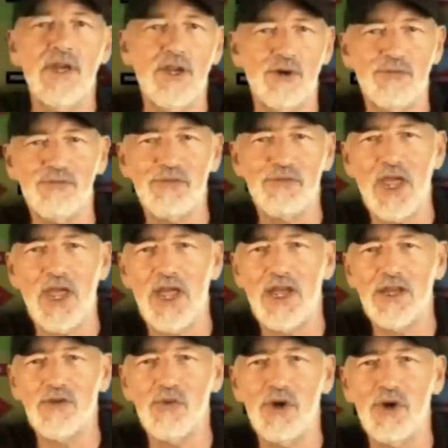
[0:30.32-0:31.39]
Hello,
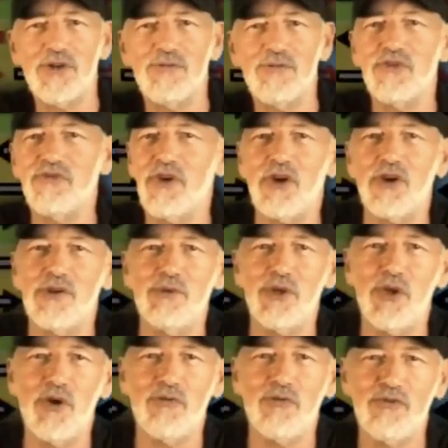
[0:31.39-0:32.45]
and welcome to
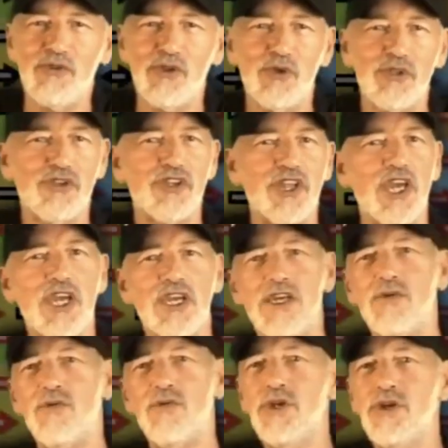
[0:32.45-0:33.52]
Variable Overview. And
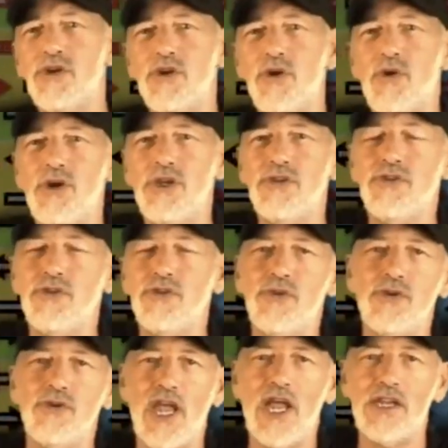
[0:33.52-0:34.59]
today we are going to
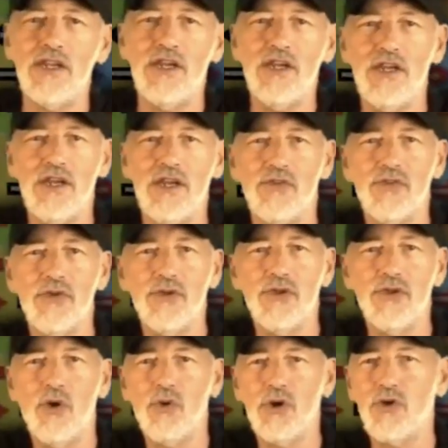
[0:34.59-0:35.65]
look at the
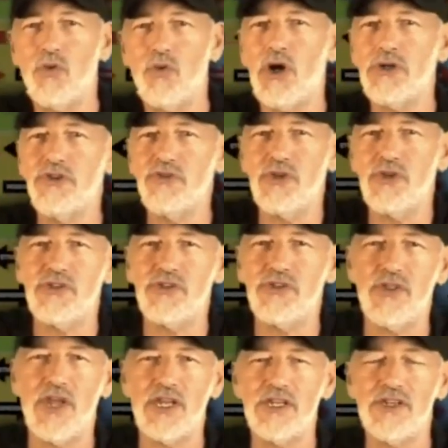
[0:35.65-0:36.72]
lower
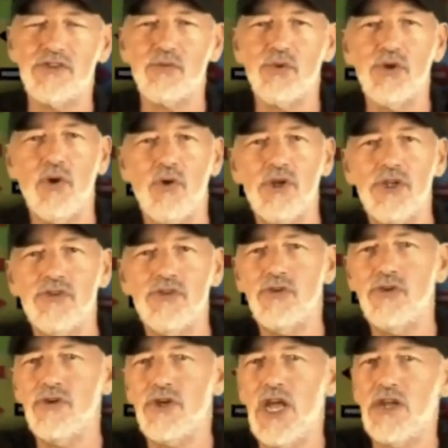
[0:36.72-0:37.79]
quadrant. That is, we're going to
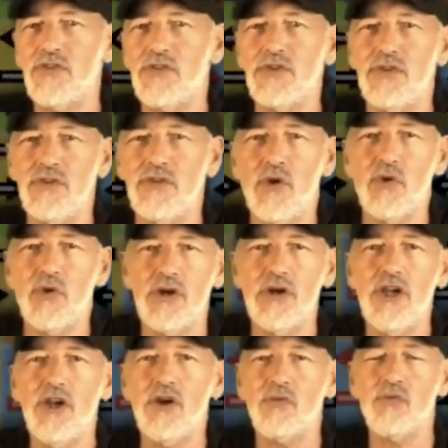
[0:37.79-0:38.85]
look at the
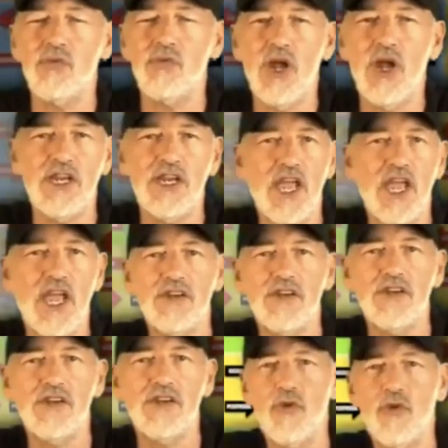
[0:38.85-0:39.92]
lower
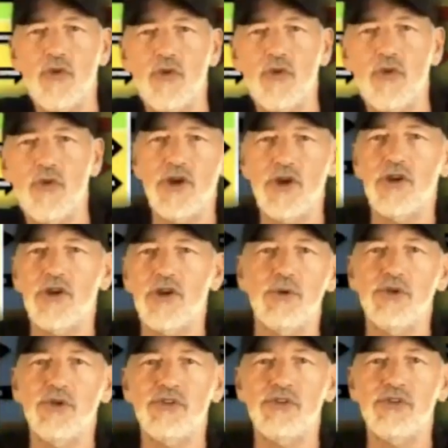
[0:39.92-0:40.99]
right-hand four
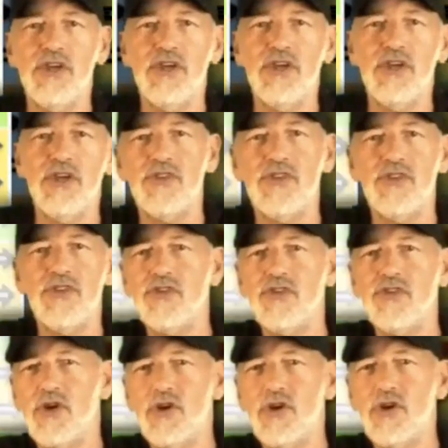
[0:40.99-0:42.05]
variables. And these are the
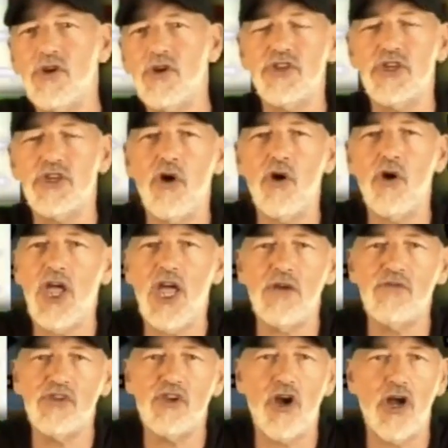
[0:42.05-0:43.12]
variables that all
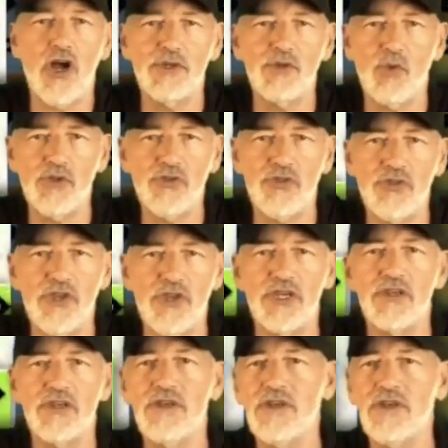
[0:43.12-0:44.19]
have in common one
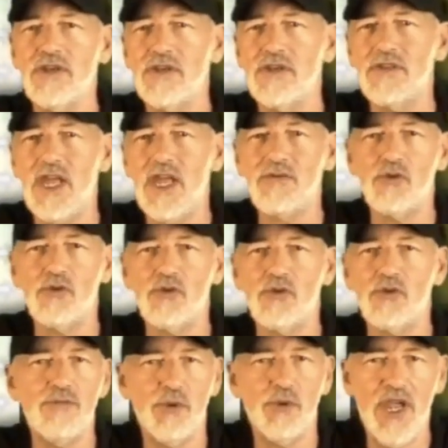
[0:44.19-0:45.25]
thing. They have a
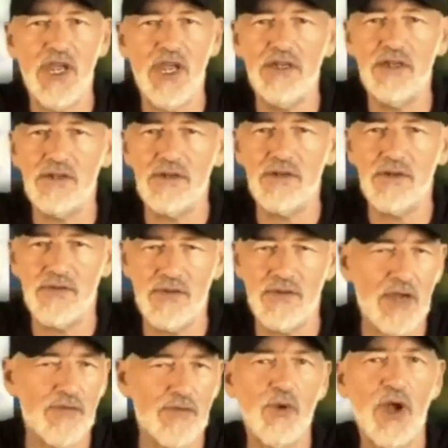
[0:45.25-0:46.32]
right brain, they
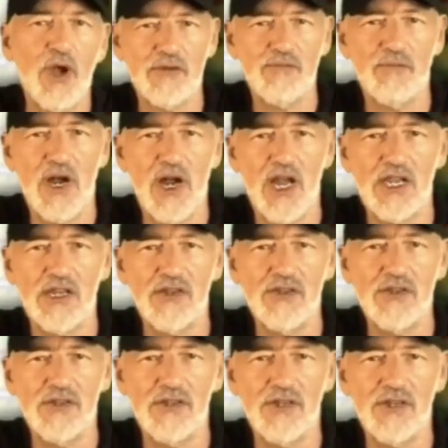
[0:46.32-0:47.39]
have a right
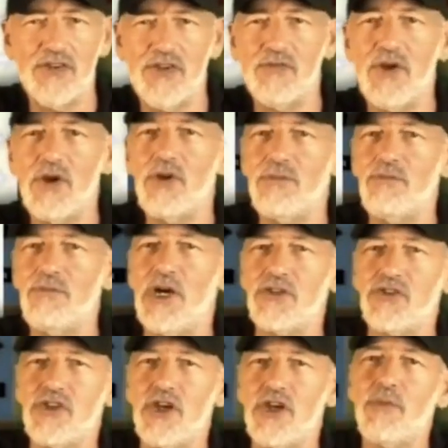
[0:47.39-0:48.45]
mind. And they're very
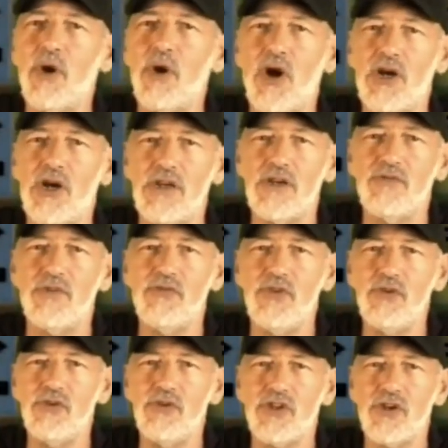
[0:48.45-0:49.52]
much a part of the
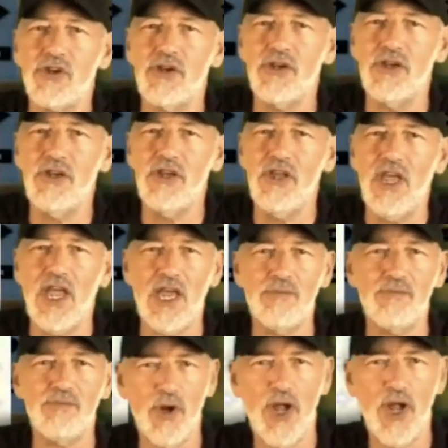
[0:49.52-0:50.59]
future.
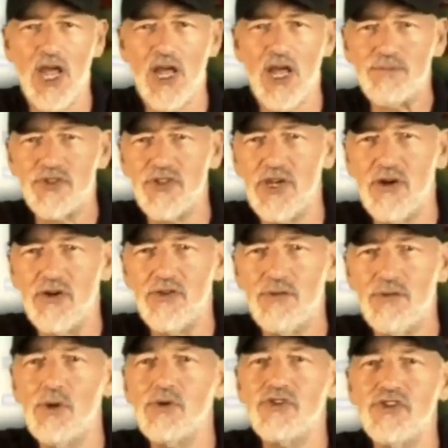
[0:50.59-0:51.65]
And perhaps they are
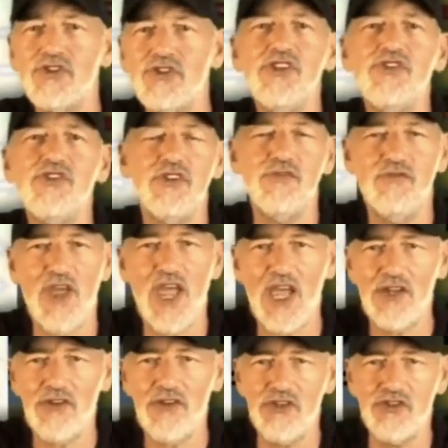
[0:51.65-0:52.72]
the most
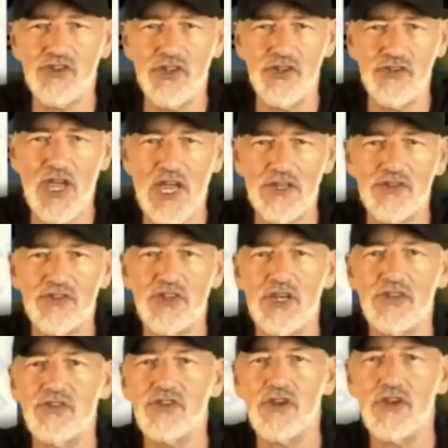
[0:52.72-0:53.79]
disadvantaged in that
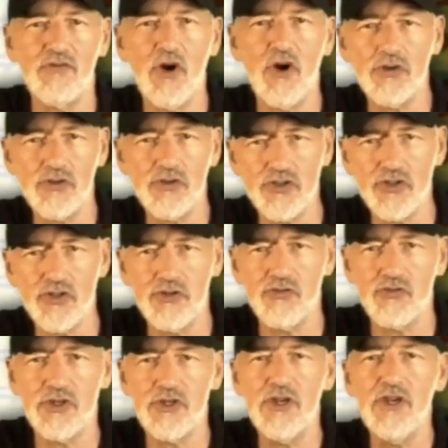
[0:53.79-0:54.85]
sense of all
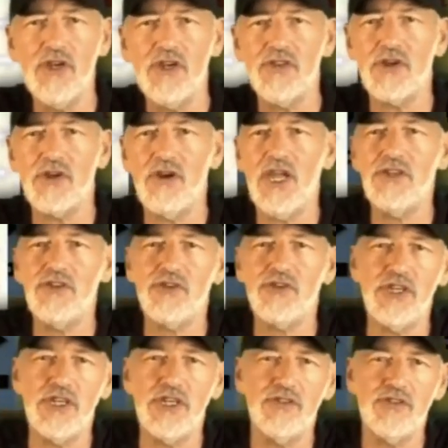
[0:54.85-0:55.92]
children that are
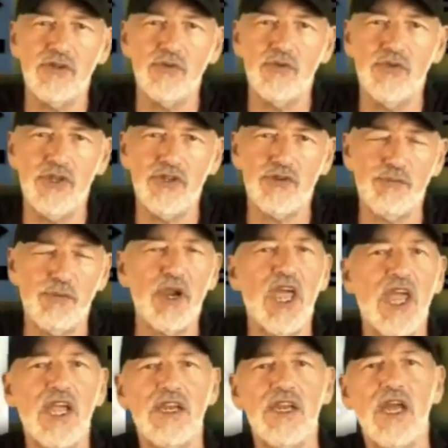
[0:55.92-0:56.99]
entering into this
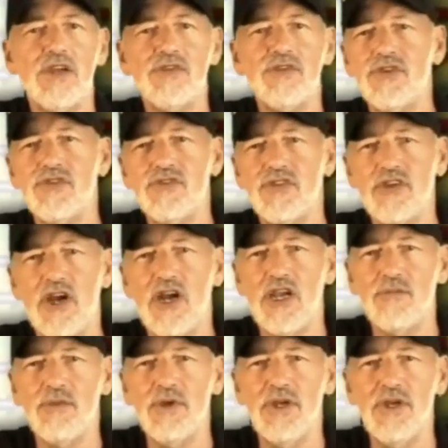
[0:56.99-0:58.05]
plane at this
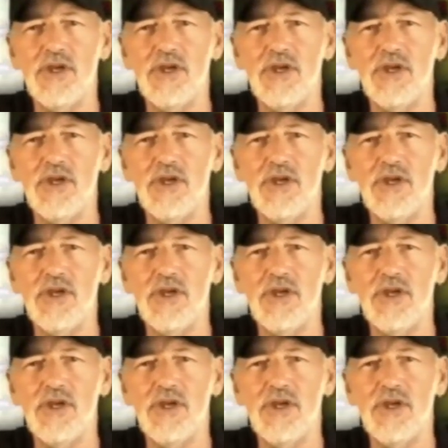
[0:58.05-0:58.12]
time.